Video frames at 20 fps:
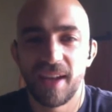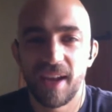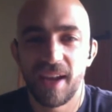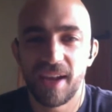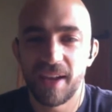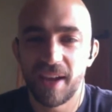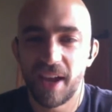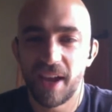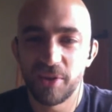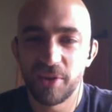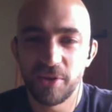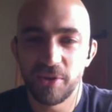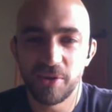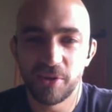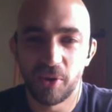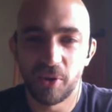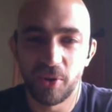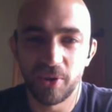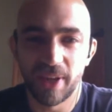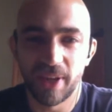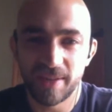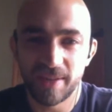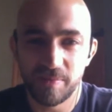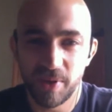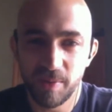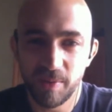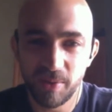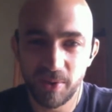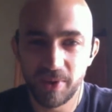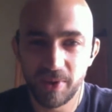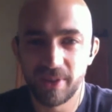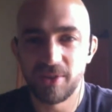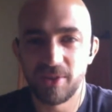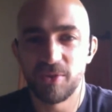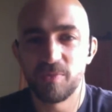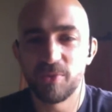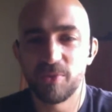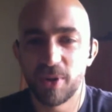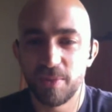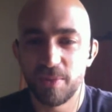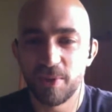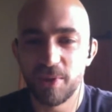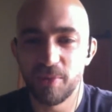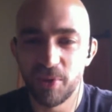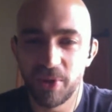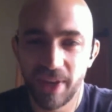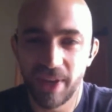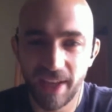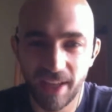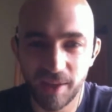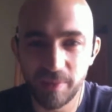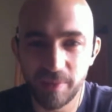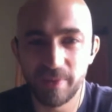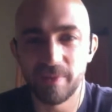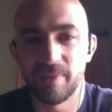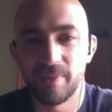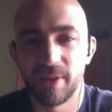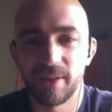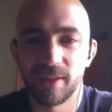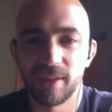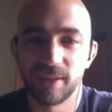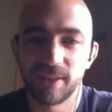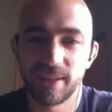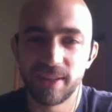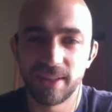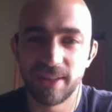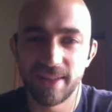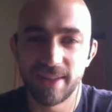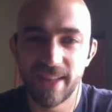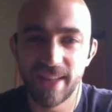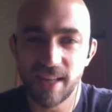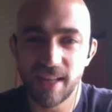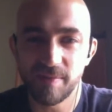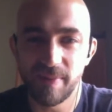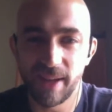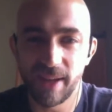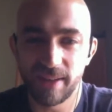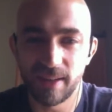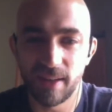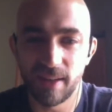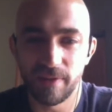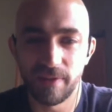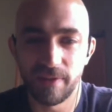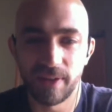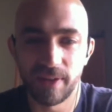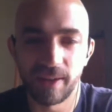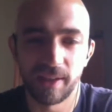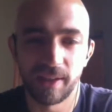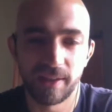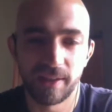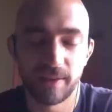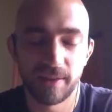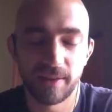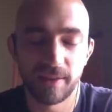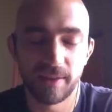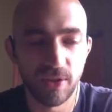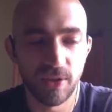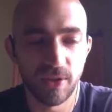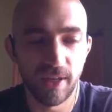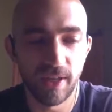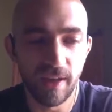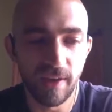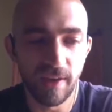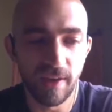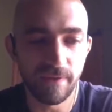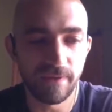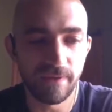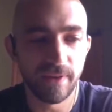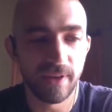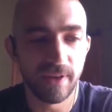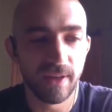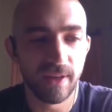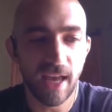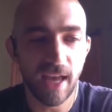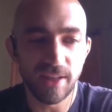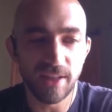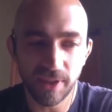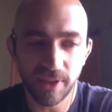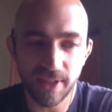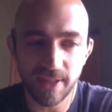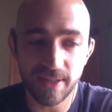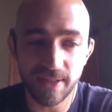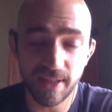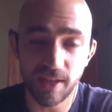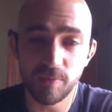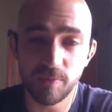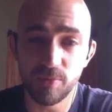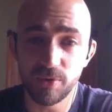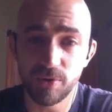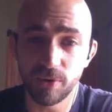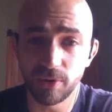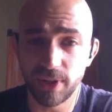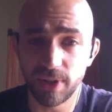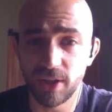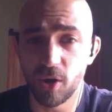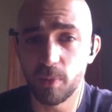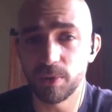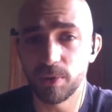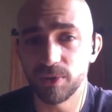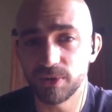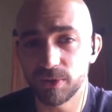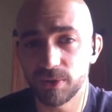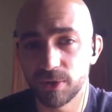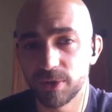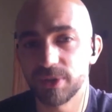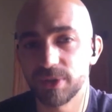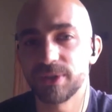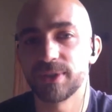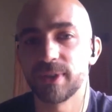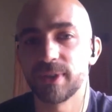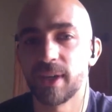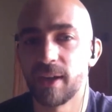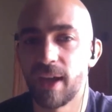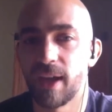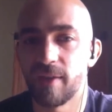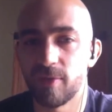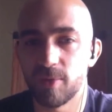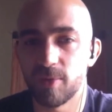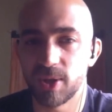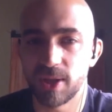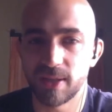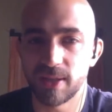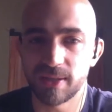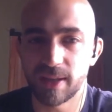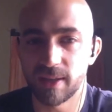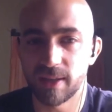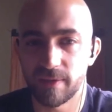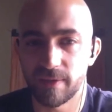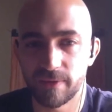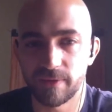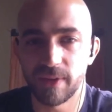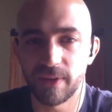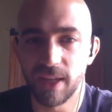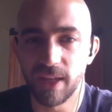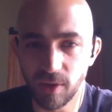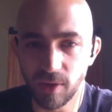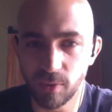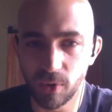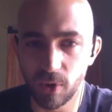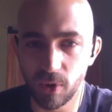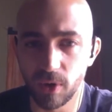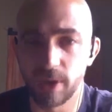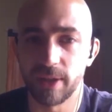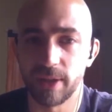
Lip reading: I know you're all nice people and you probably would help, but there's still this aspect that I think, if as long as it stay purely open source, everybody is kind of equal.